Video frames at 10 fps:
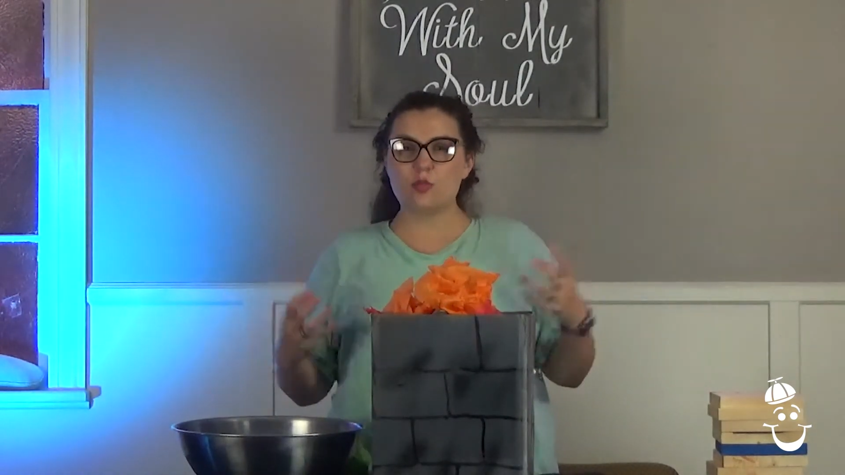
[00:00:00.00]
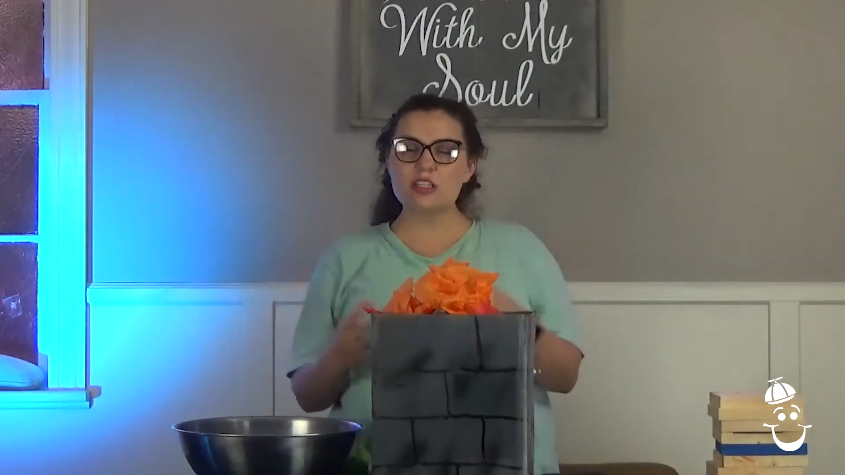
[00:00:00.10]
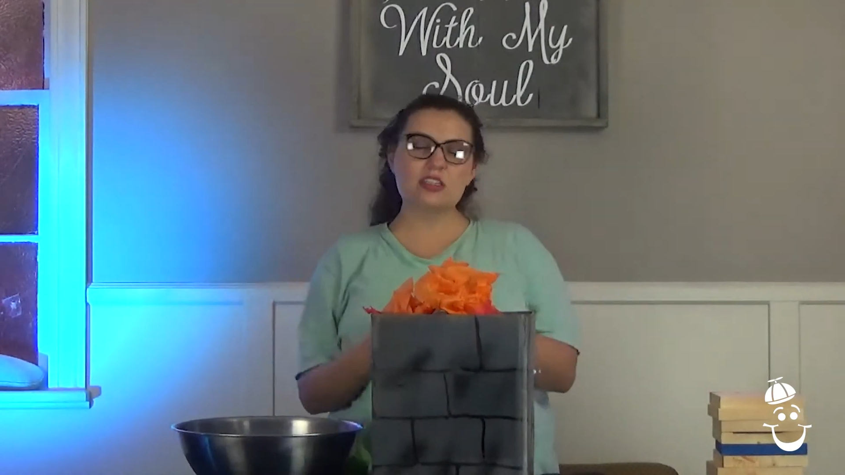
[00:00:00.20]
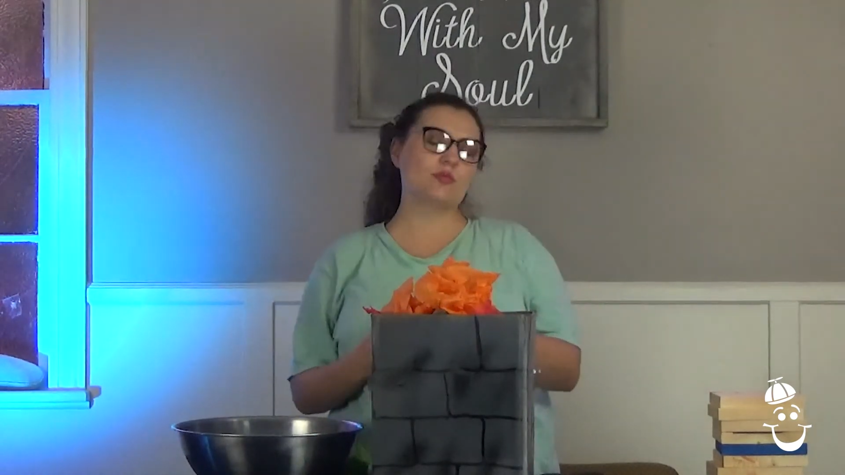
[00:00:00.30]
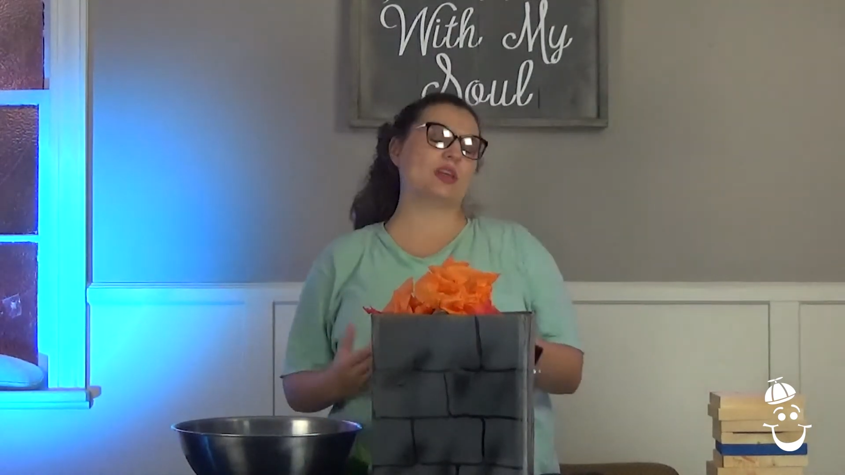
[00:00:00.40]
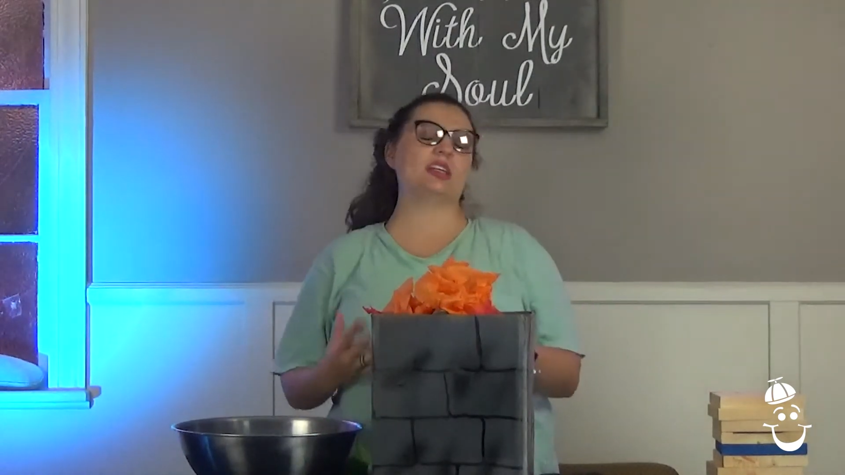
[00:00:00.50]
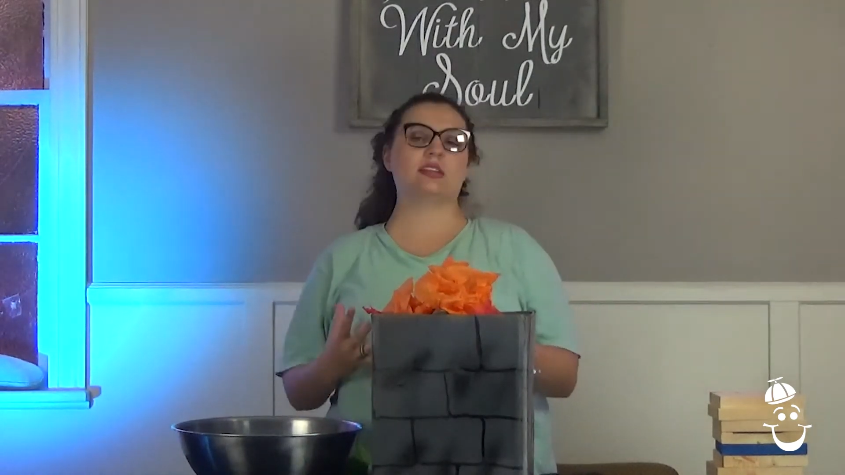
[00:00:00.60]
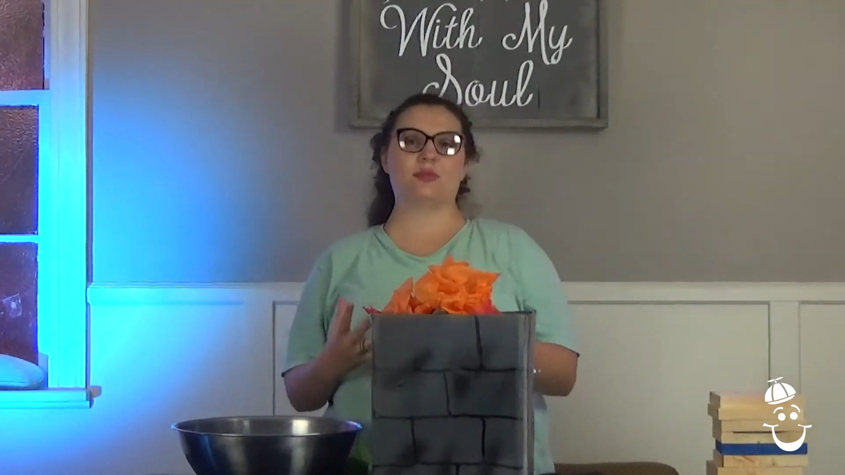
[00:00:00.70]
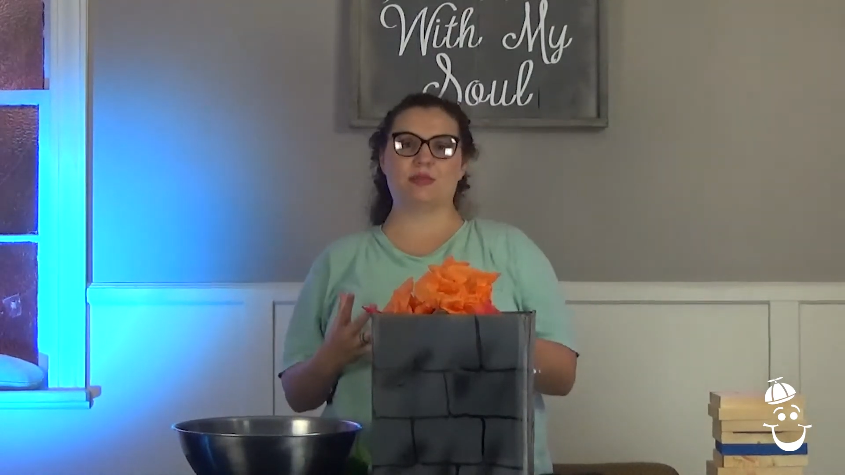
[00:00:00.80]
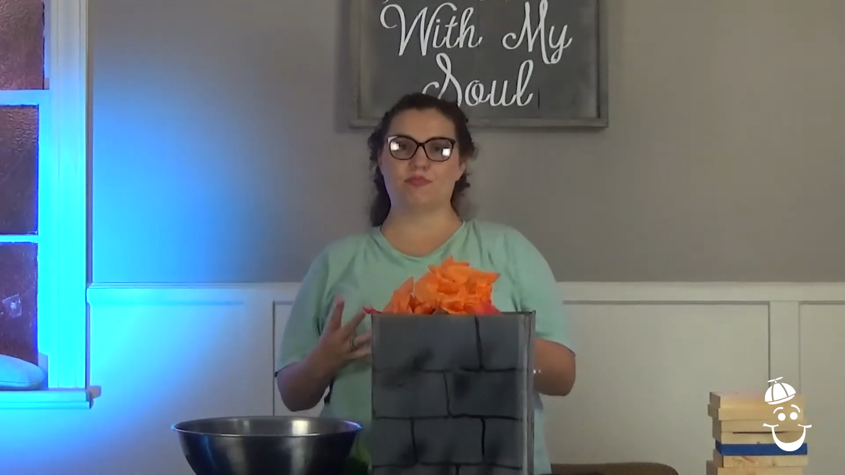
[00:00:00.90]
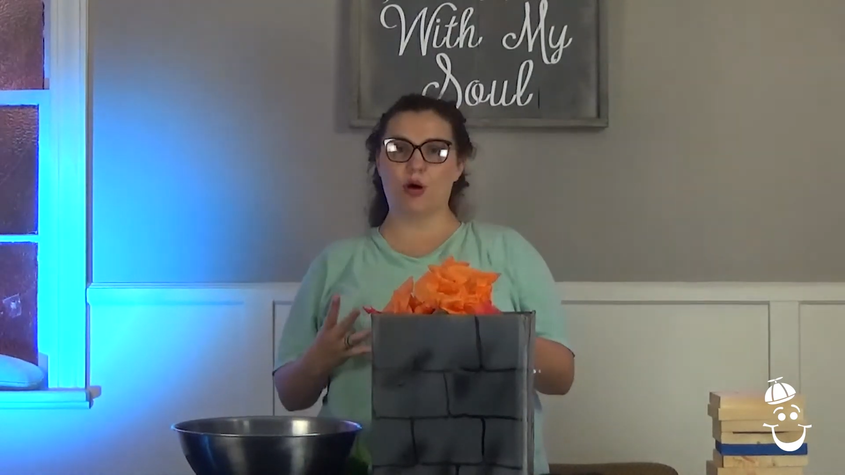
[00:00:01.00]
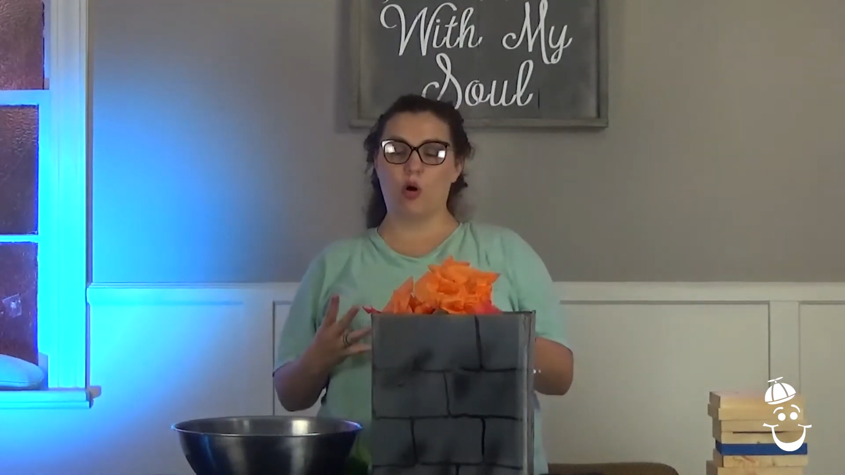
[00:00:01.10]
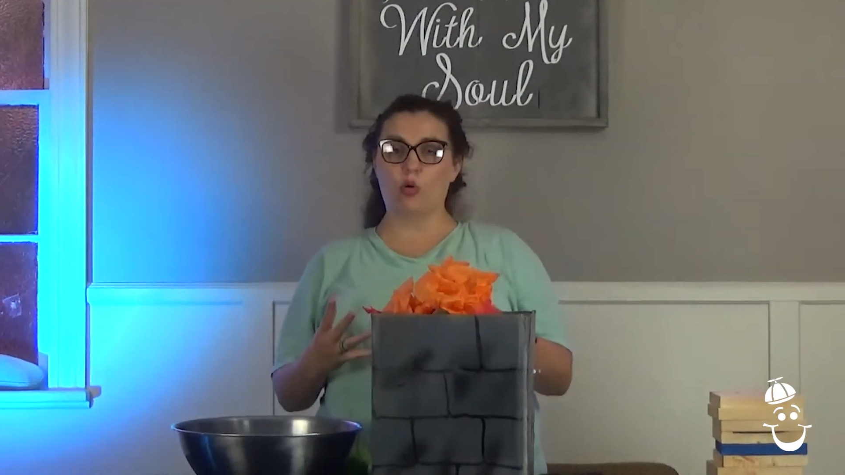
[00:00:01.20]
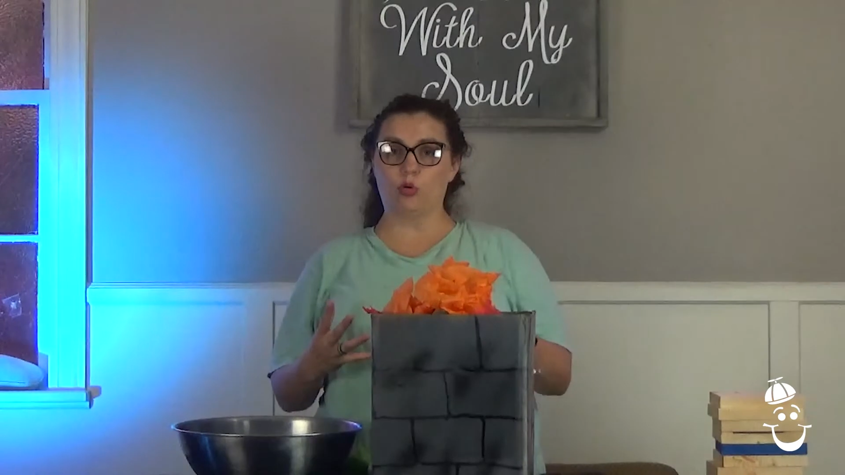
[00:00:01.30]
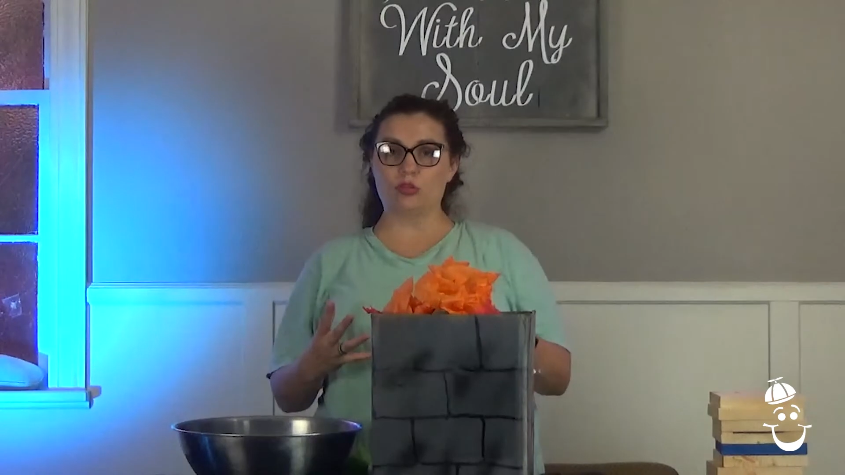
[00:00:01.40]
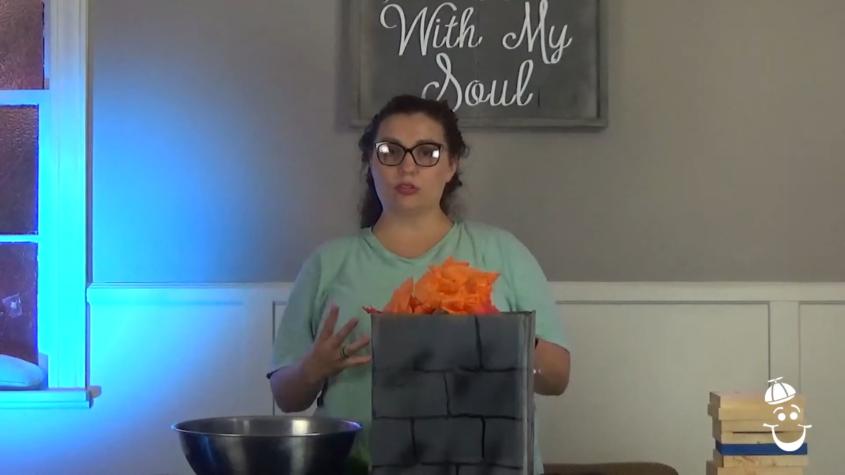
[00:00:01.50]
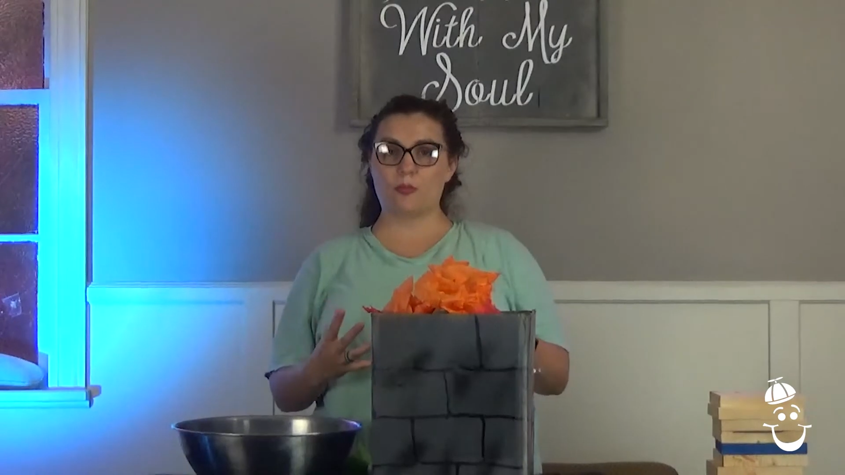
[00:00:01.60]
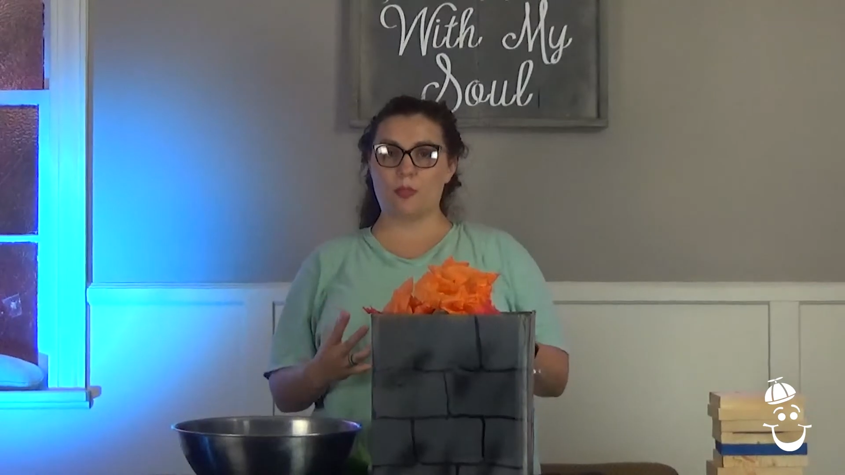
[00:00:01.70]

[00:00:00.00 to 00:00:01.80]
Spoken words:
What's it mean to be bold?